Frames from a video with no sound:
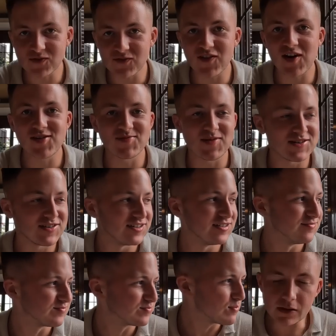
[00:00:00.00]
Very spicy.
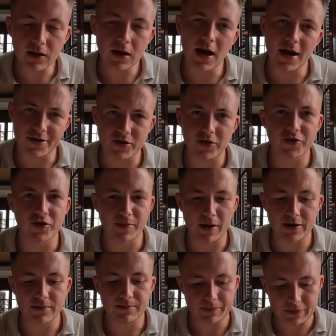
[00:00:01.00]
It's not too
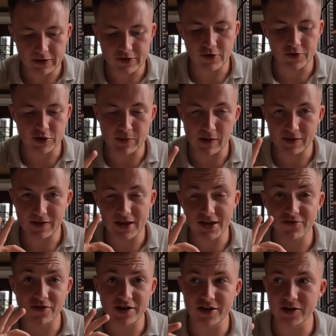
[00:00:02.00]
bad. It's not too bad.
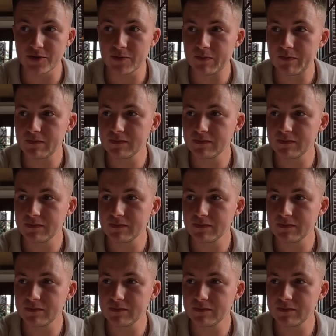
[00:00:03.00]
That's really good.